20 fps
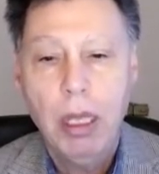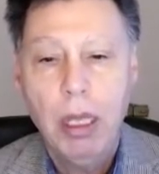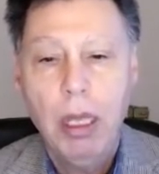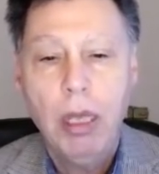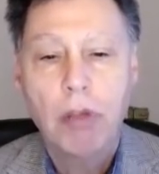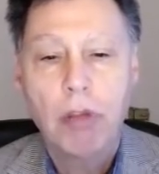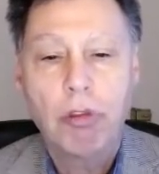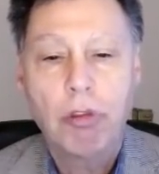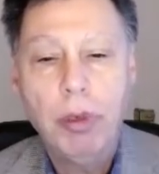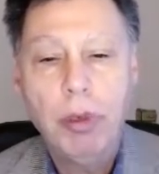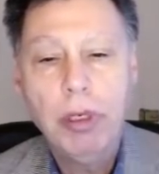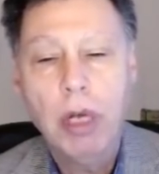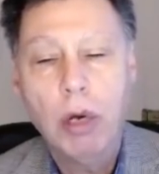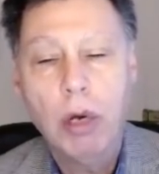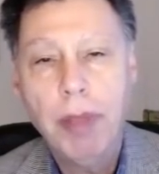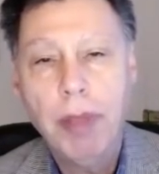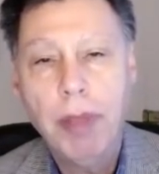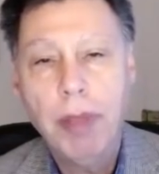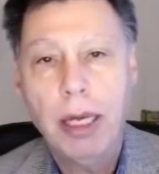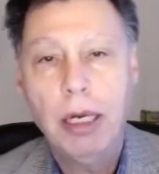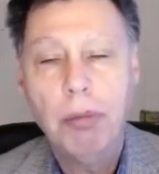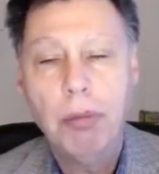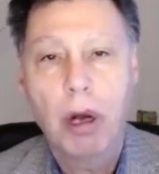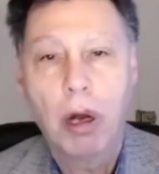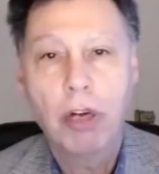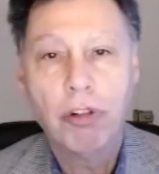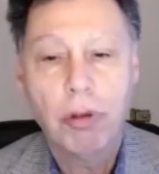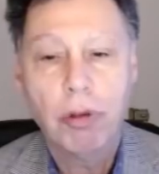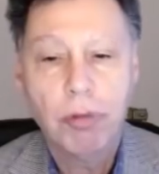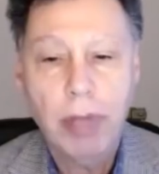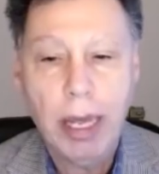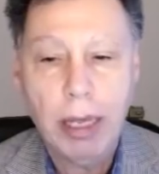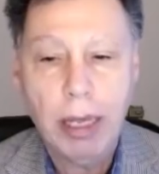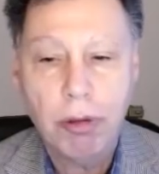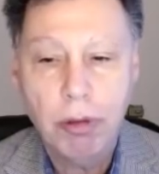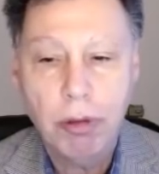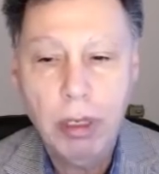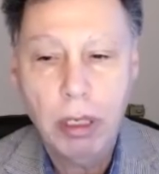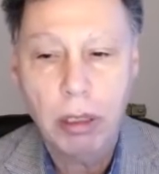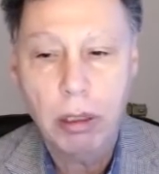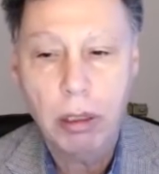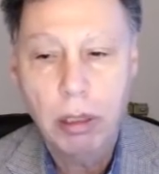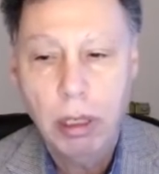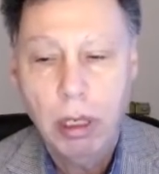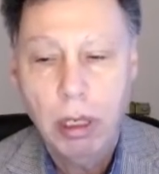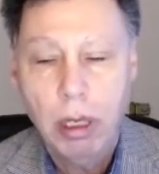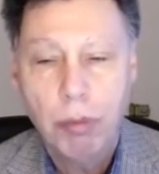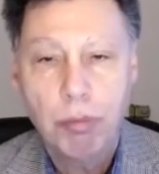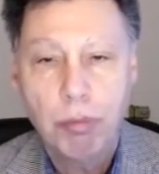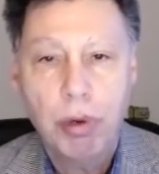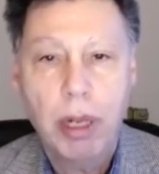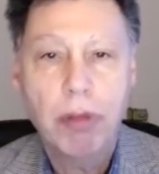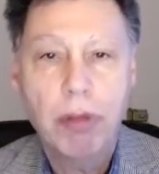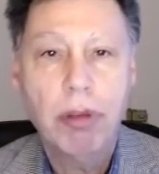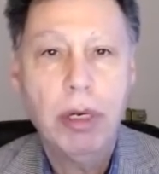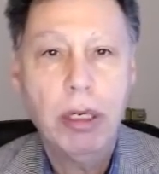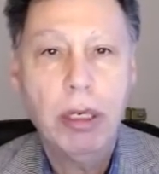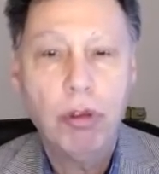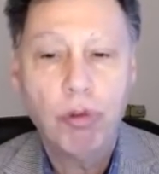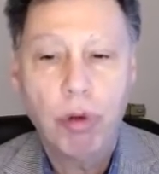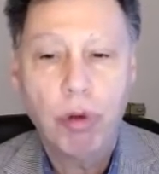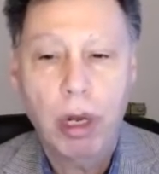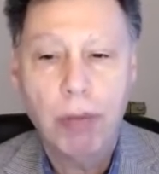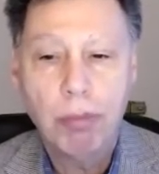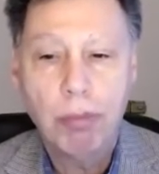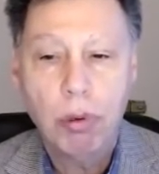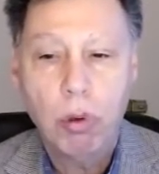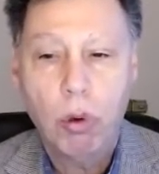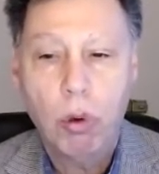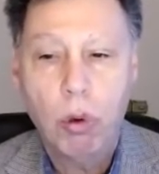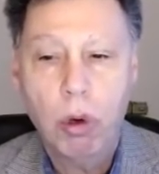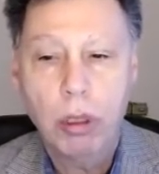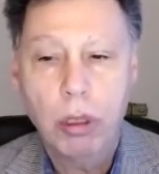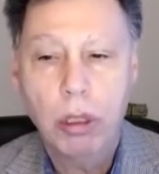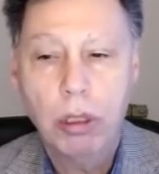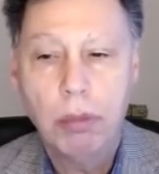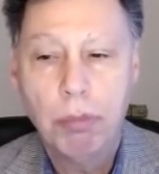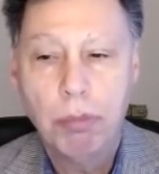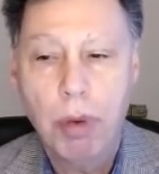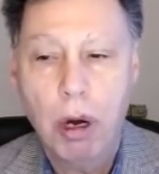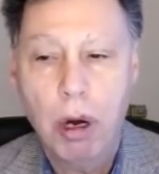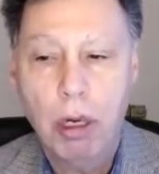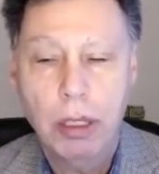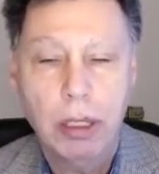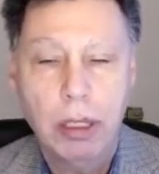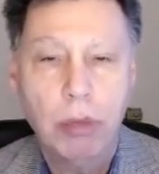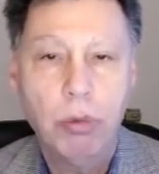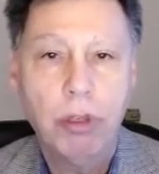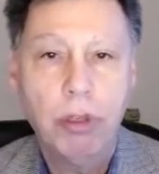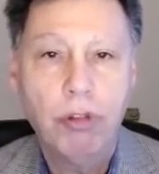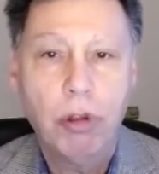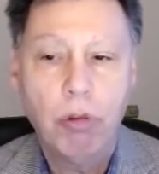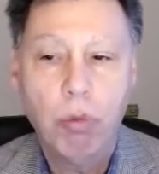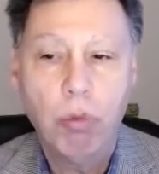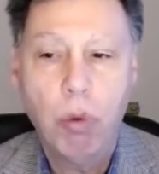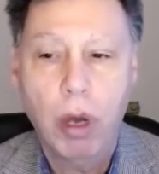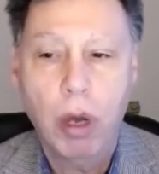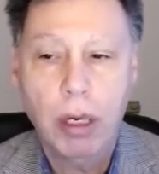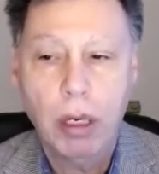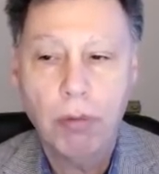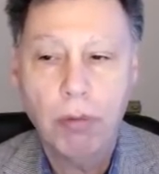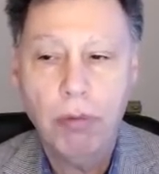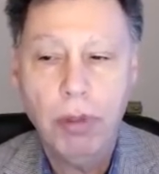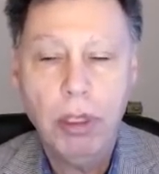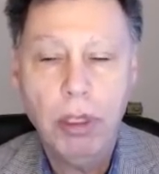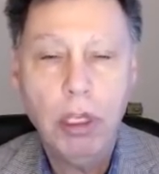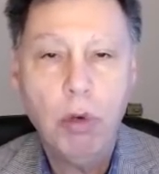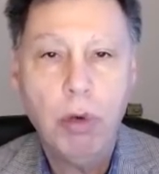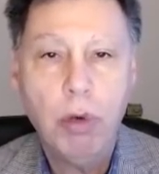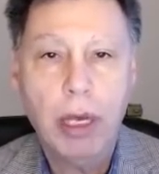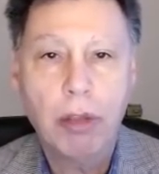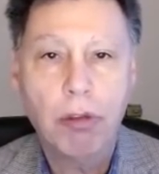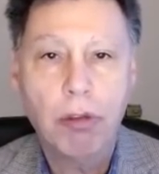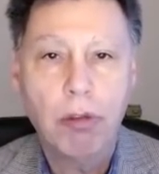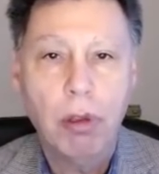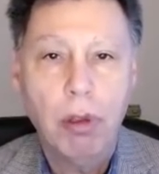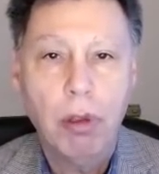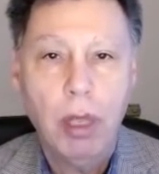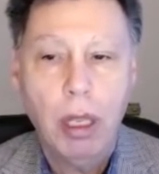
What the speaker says: So we know that in March of last year, President Trump ordered BARDA, which is one of the U.S.